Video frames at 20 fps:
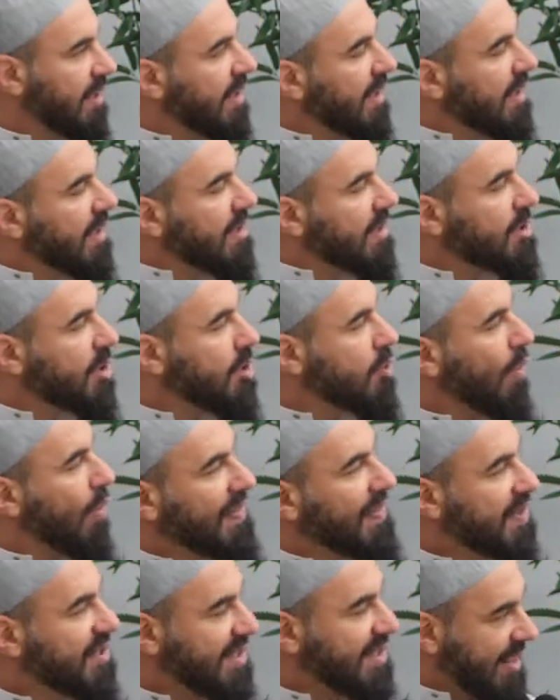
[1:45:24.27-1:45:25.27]
So you
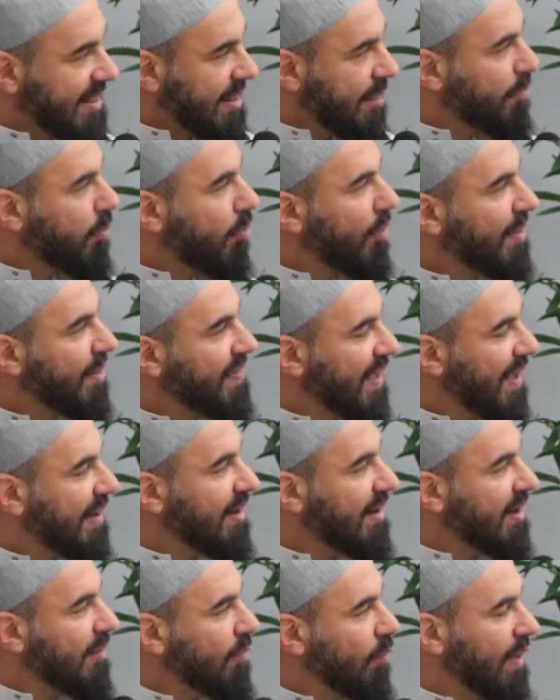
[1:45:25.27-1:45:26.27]
understand the point then,
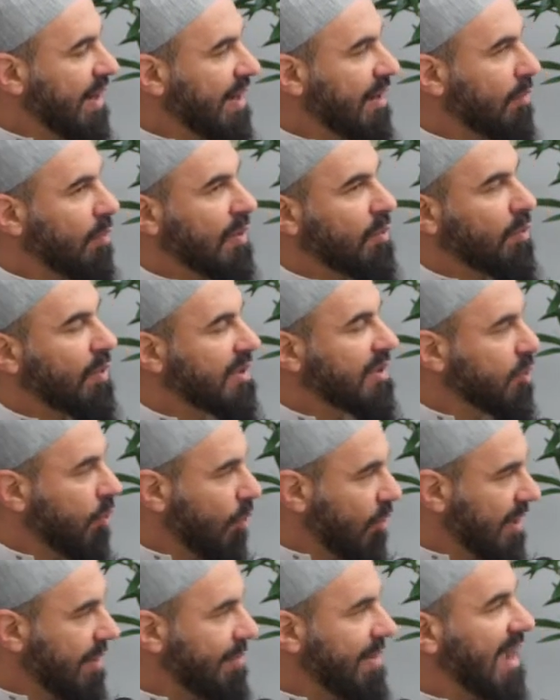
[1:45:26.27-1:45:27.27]
when we
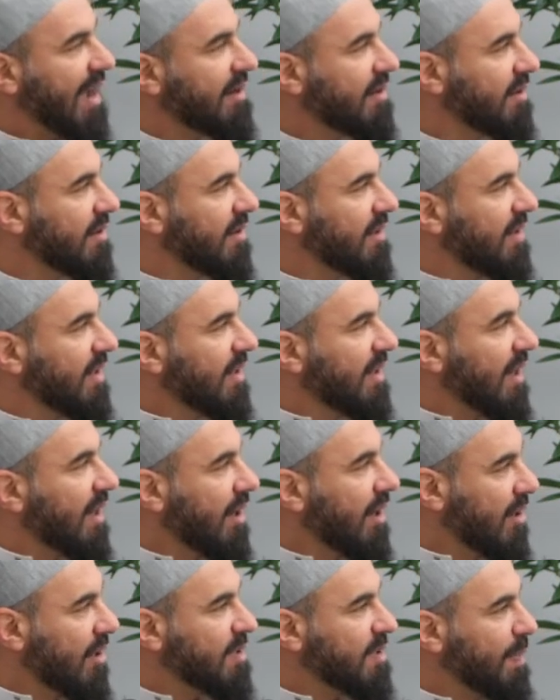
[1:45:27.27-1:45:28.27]
talk about
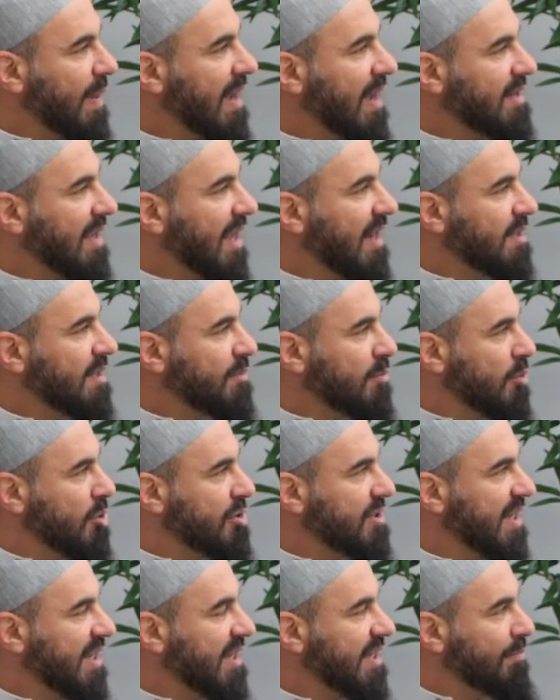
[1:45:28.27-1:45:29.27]
Allah subhanahu wa ta'ala's
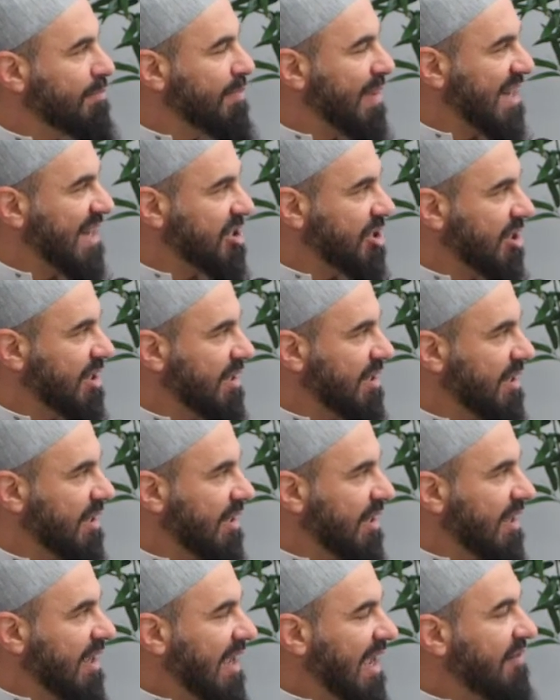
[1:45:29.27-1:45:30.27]
mercy and compassion
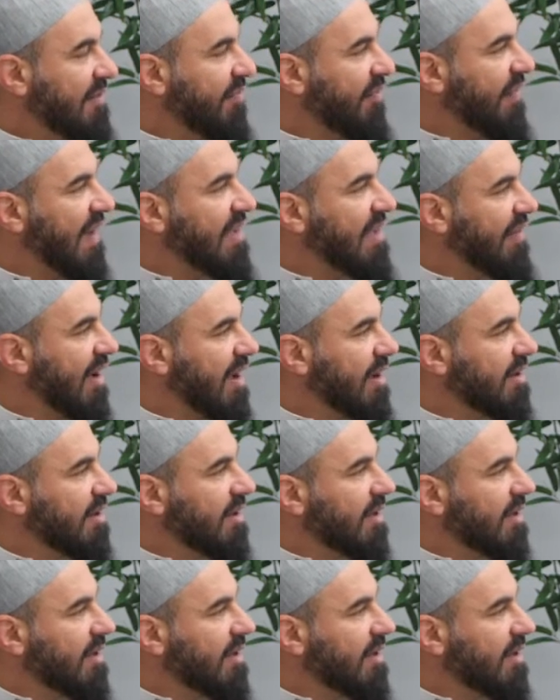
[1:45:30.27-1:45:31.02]
and favor,